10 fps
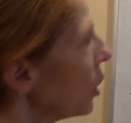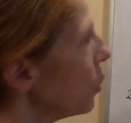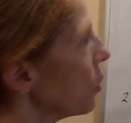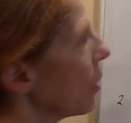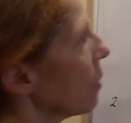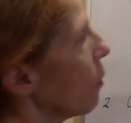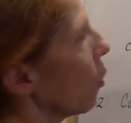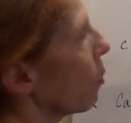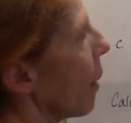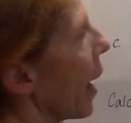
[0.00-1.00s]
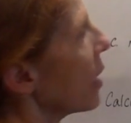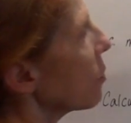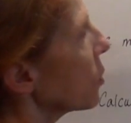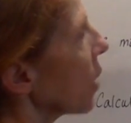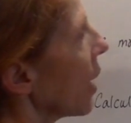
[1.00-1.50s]
using the molar mass,
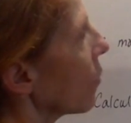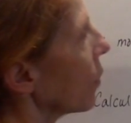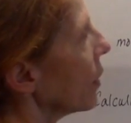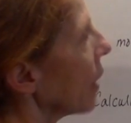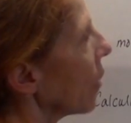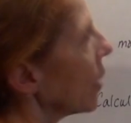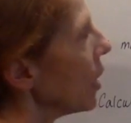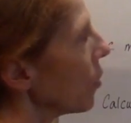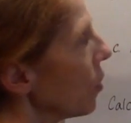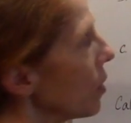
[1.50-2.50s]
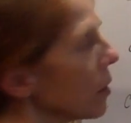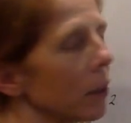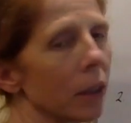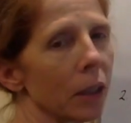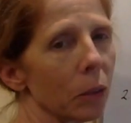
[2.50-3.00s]
which I have written down here,
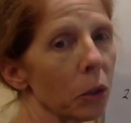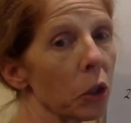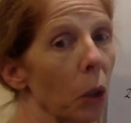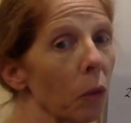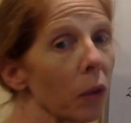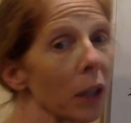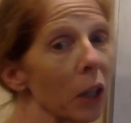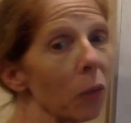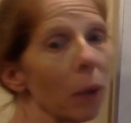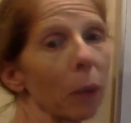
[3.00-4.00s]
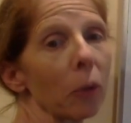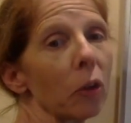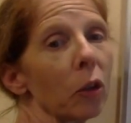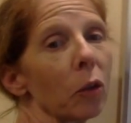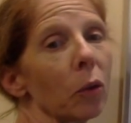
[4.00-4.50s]
which hopefully you'll be able to
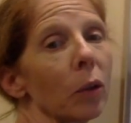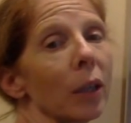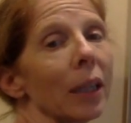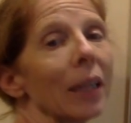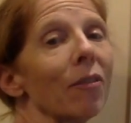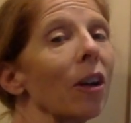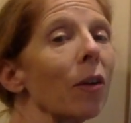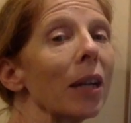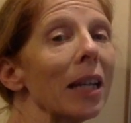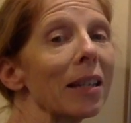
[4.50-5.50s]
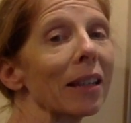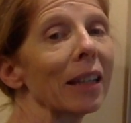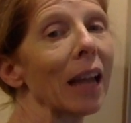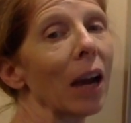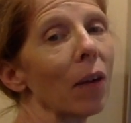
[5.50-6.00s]
do very easily
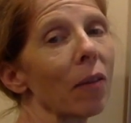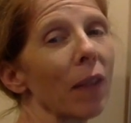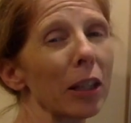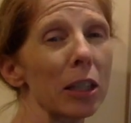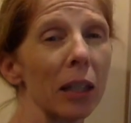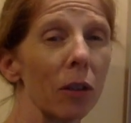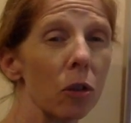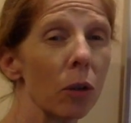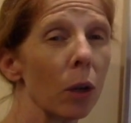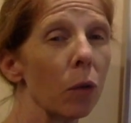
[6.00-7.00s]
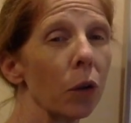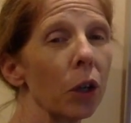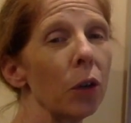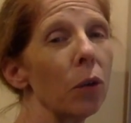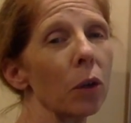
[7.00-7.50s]
now. If that's still a struggle for
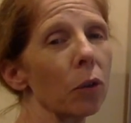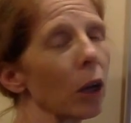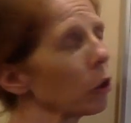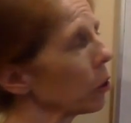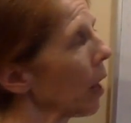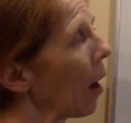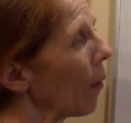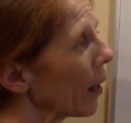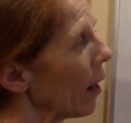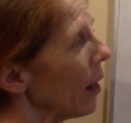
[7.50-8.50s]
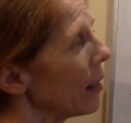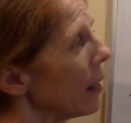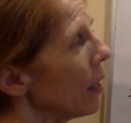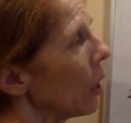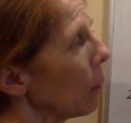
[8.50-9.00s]
you, you're not sure how I got
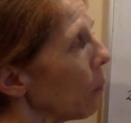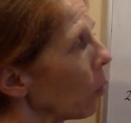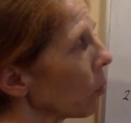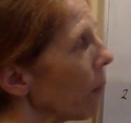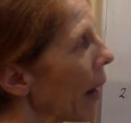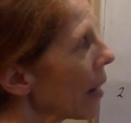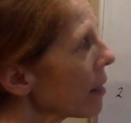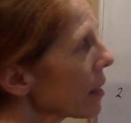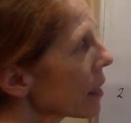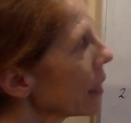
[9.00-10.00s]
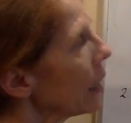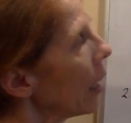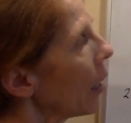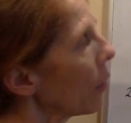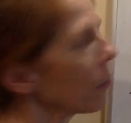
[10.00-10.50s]
a molar mass
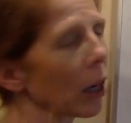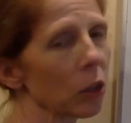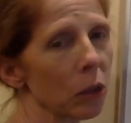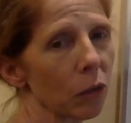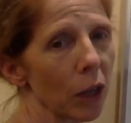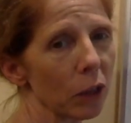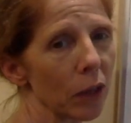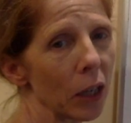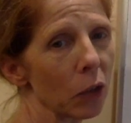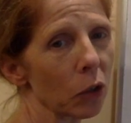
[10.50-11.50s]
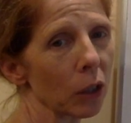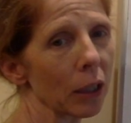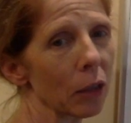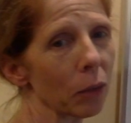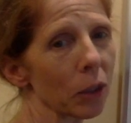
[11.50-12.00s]
of calcium phosphate, you certainly
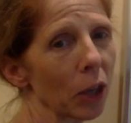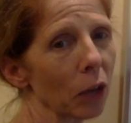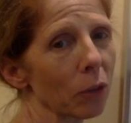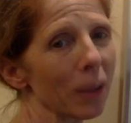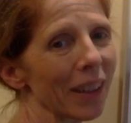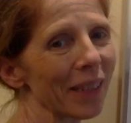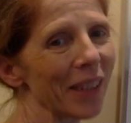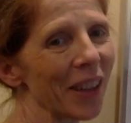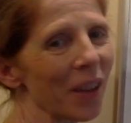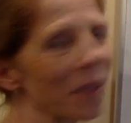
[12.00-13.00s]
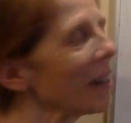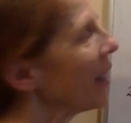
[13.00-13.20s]
need to reach out to me and let me know.